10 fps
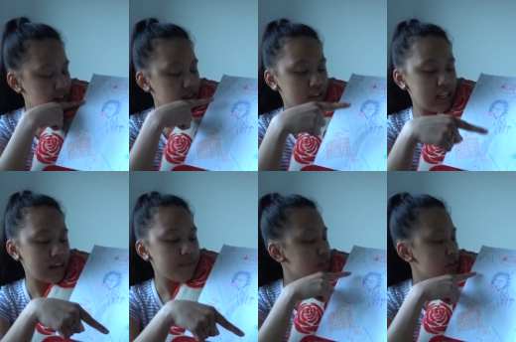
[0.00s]
Oh
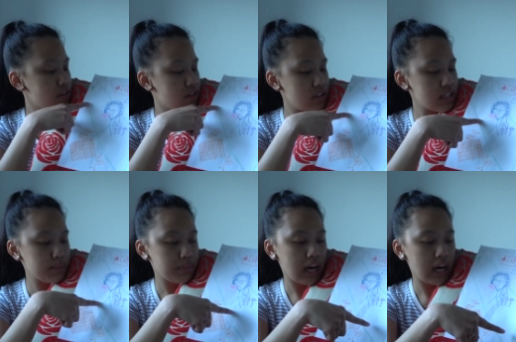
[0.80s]
yeah, I've got
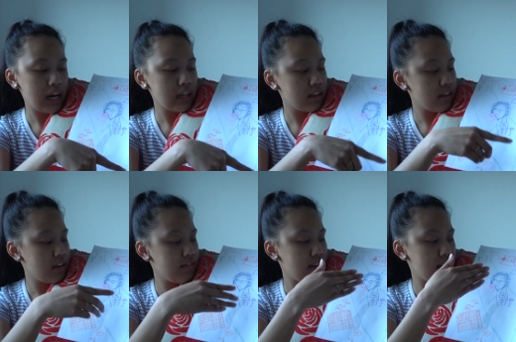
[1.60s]
this path
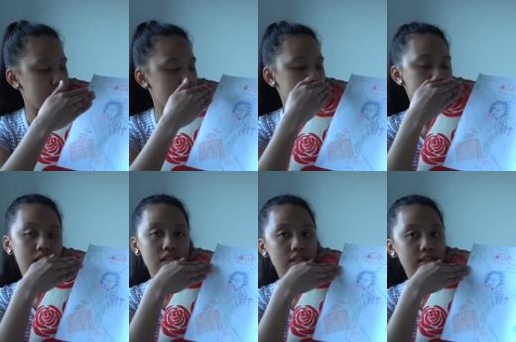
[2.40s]
of like
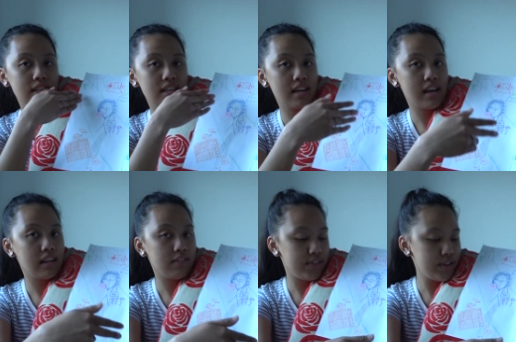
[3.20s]
history
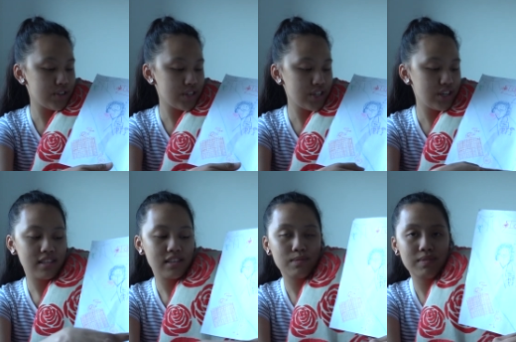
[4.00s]
and future.
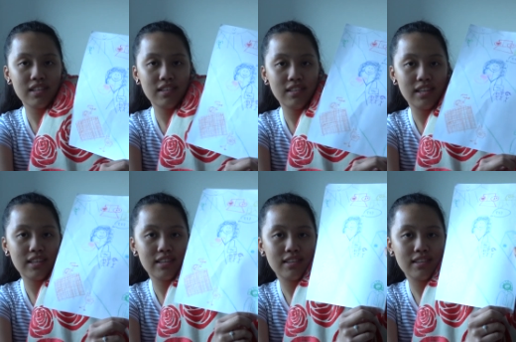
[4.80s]
There's my little like